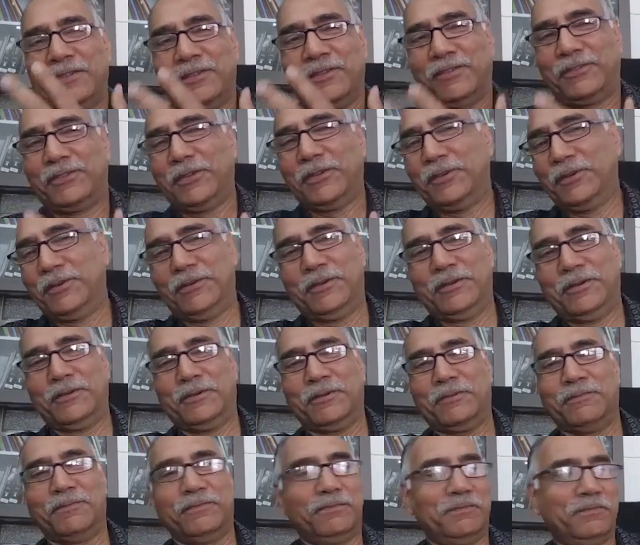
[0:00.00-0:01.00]

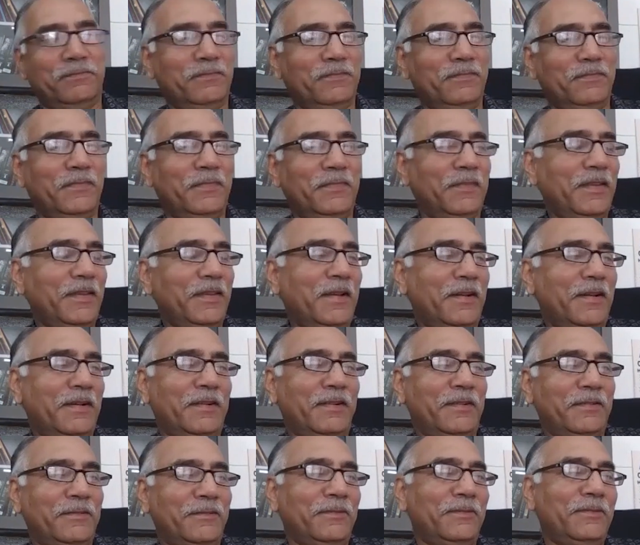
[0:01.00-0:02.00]
So,
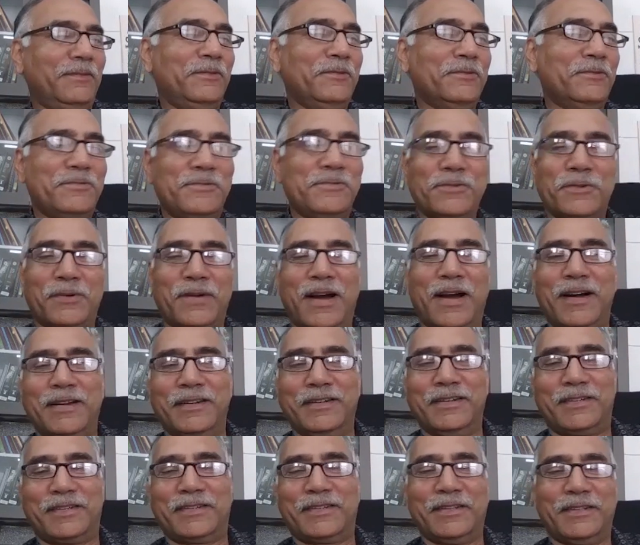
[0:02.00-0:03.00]
yeah, you
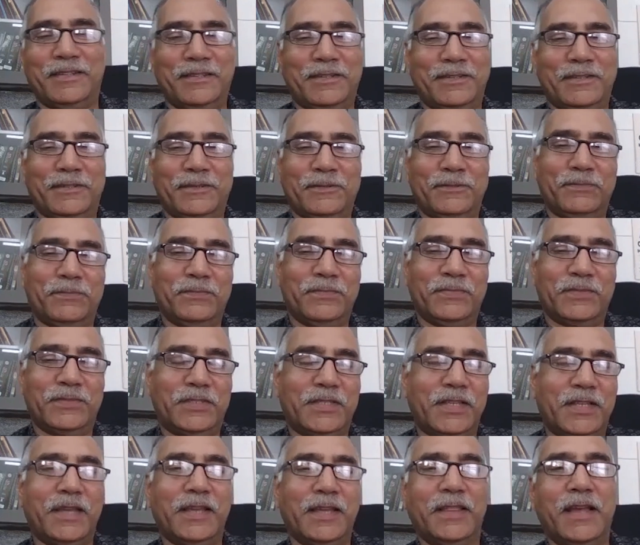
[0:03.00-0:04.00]
can't
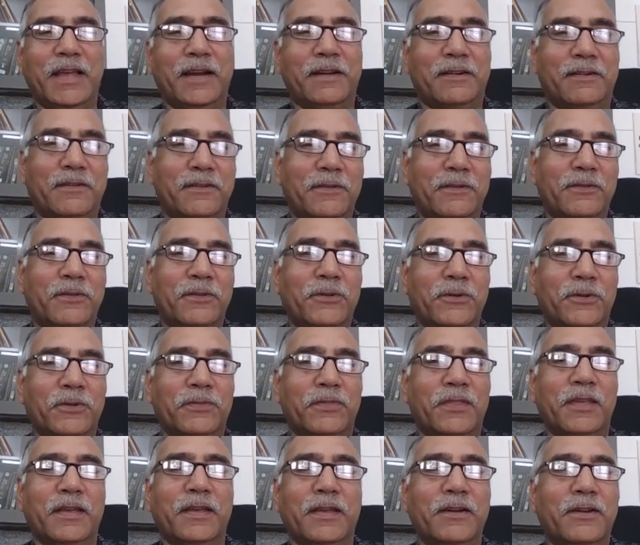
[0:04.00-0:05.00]
say that, you know,
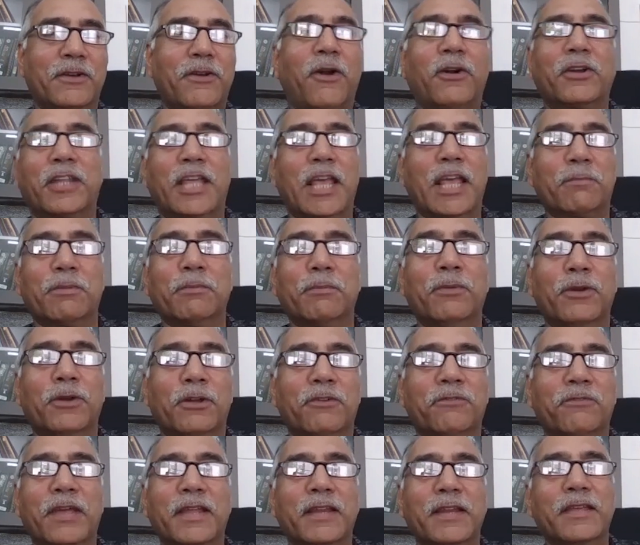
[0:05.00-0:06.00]
they are not
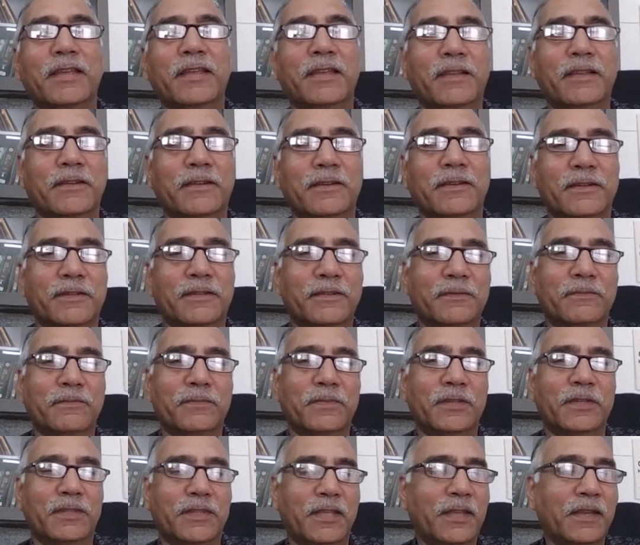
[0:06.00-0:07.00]
capable of any
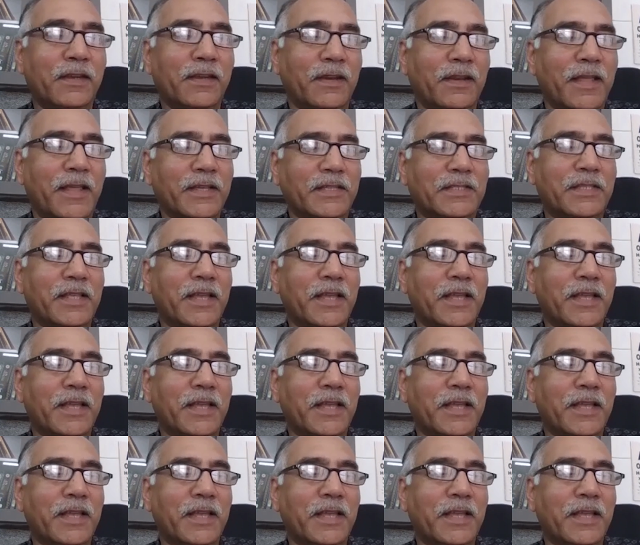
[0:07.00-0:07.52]
thing less